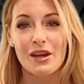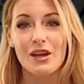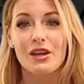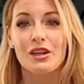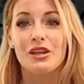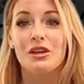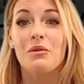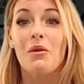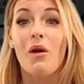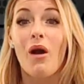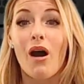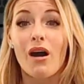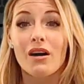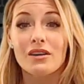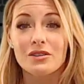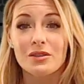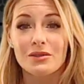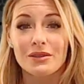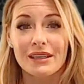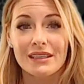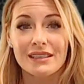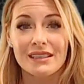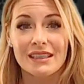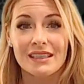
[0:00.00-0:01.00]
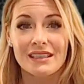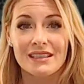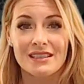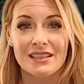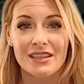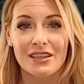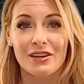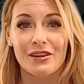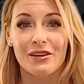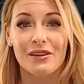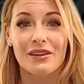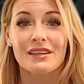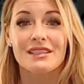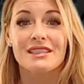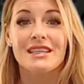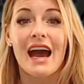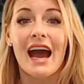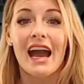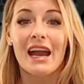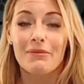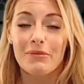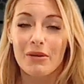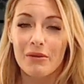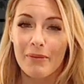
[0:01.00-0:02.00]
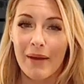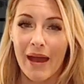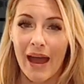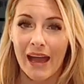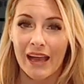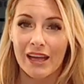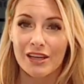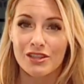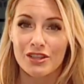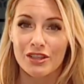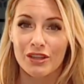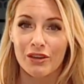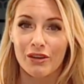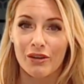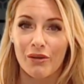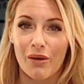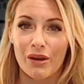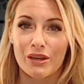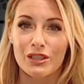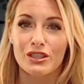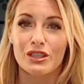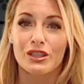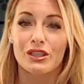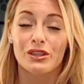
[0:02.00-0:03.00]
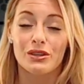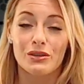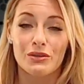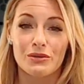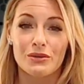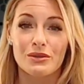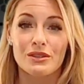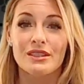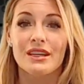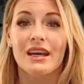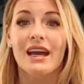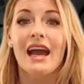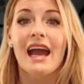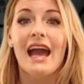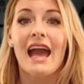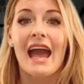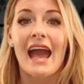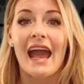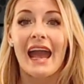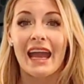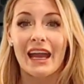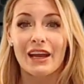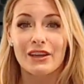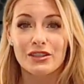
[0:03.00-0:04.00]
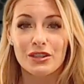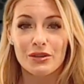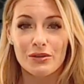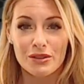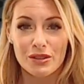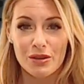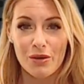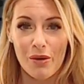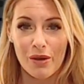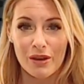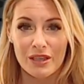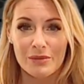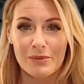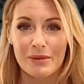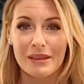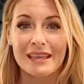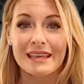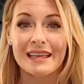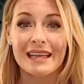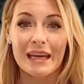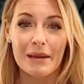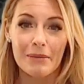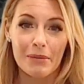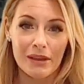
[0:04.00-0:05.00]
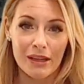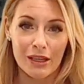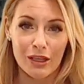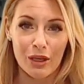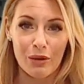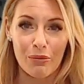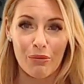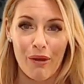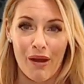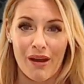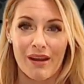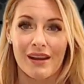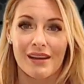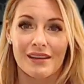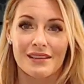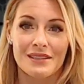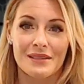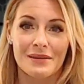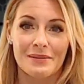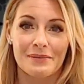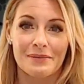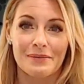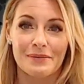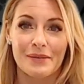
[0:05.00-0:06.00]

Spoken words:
You also need to consider the type of packaging you're going to use and who's going to be labeling your product.